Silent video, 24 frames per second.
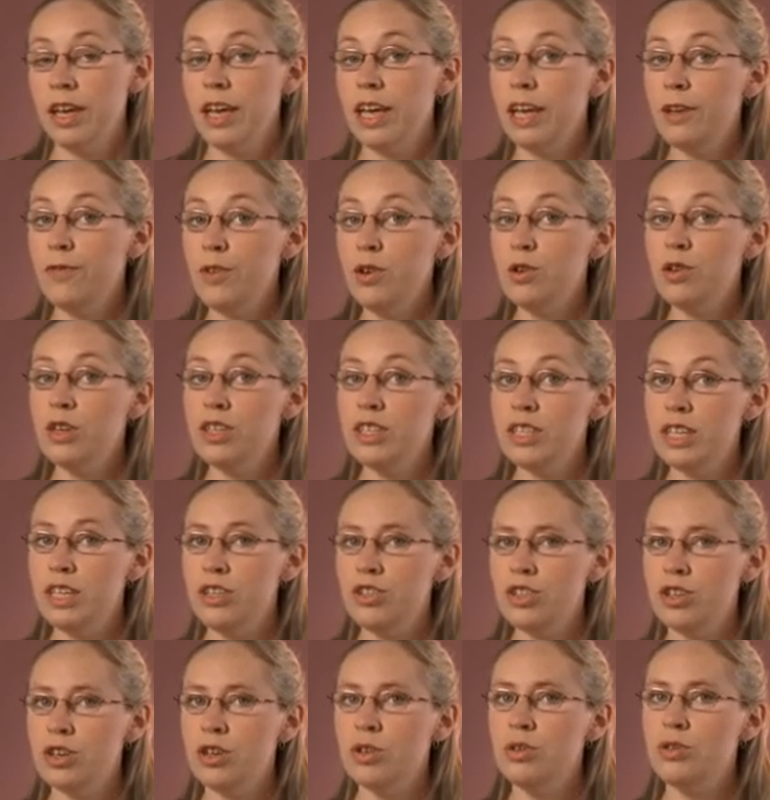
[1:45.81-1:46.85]
If you're a
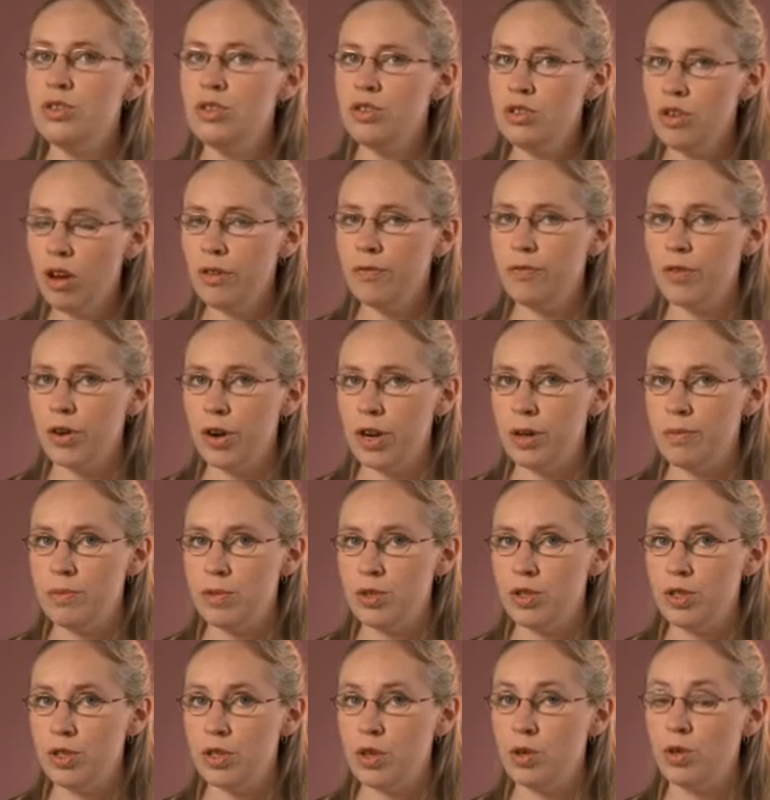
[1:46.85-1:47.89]
teacher who's not very
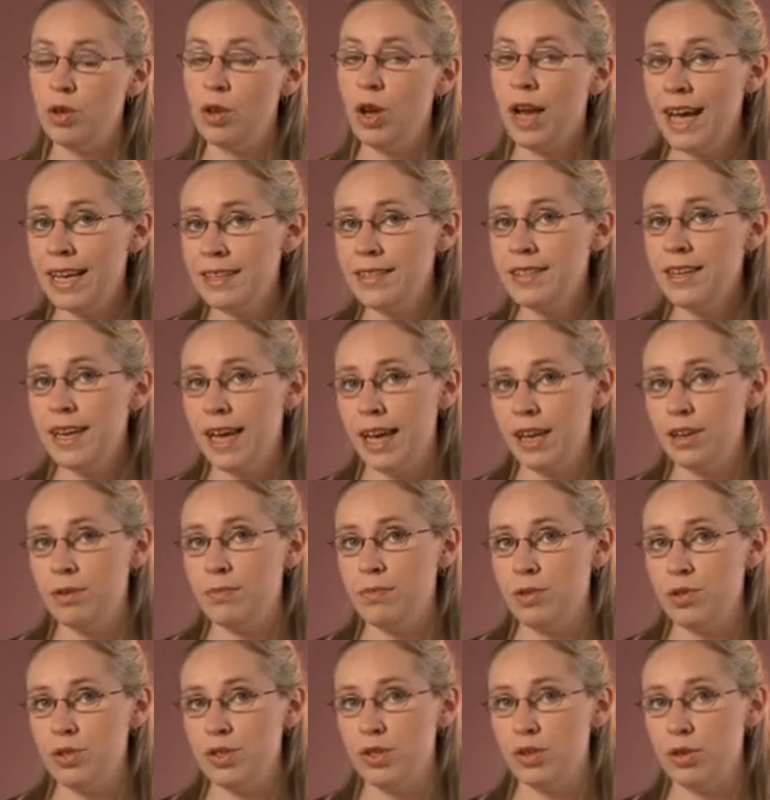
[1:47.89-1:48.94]
musical or hasn't had a
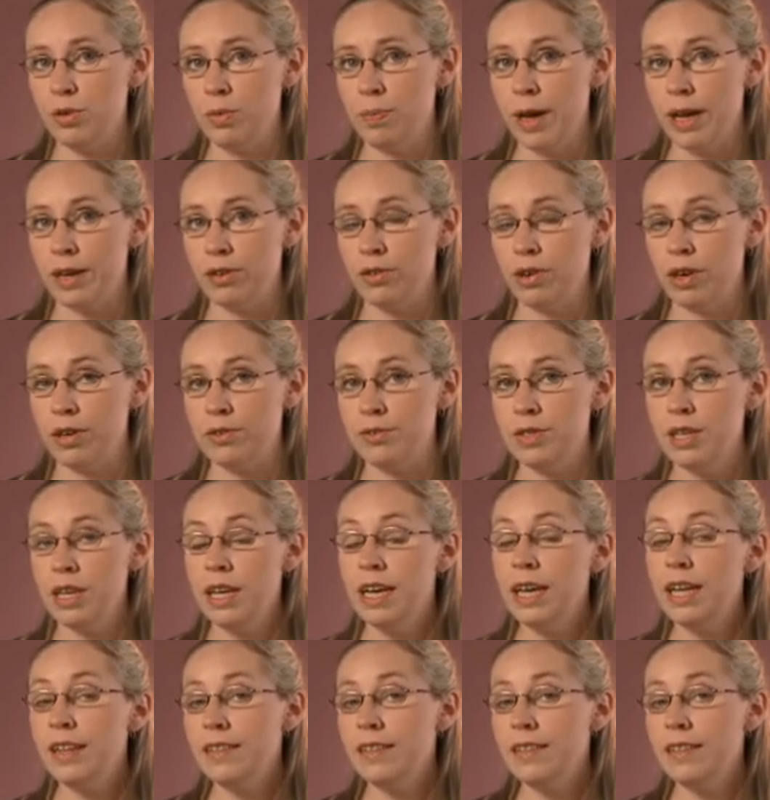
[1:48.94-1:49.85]
musical background,